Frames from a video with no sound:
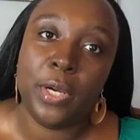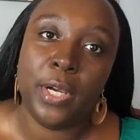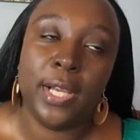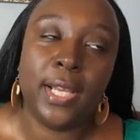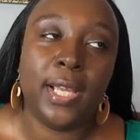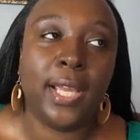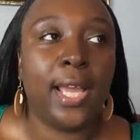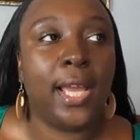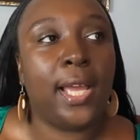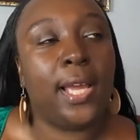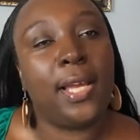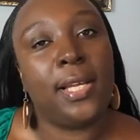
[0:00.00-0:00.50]

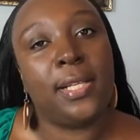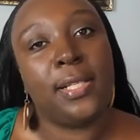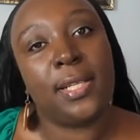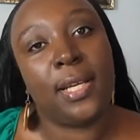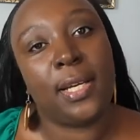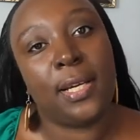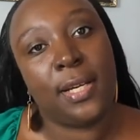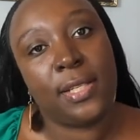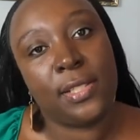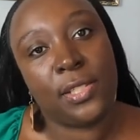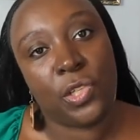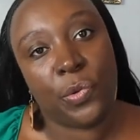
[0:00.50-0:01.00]
work and
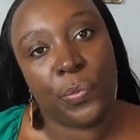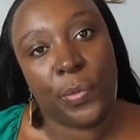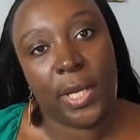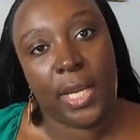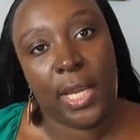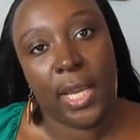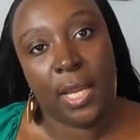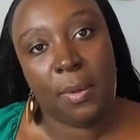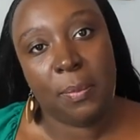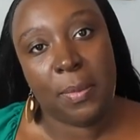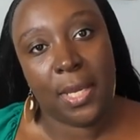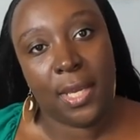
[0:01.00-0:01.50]
a customer
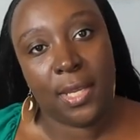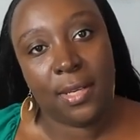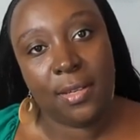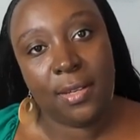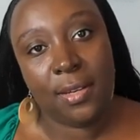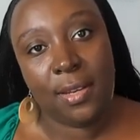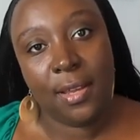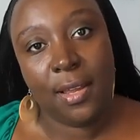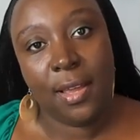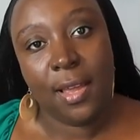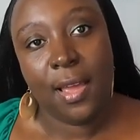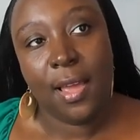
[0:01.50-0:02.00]
came
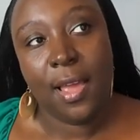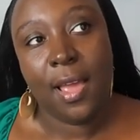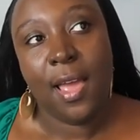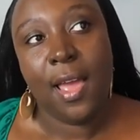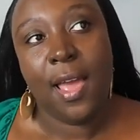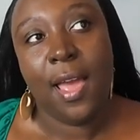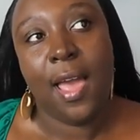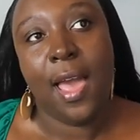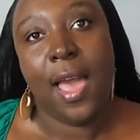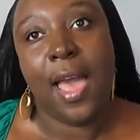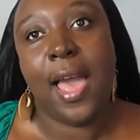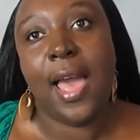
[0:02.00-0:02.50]
in
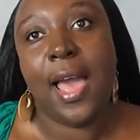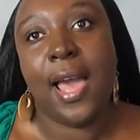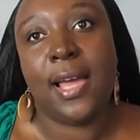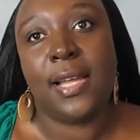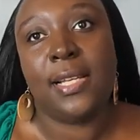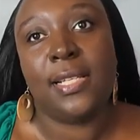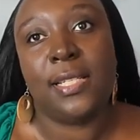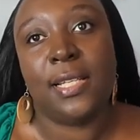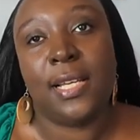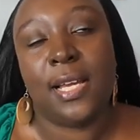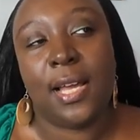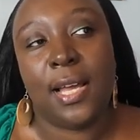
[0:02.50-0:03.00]

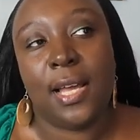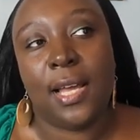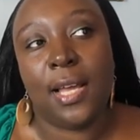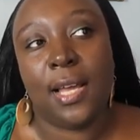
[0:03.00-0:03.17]
and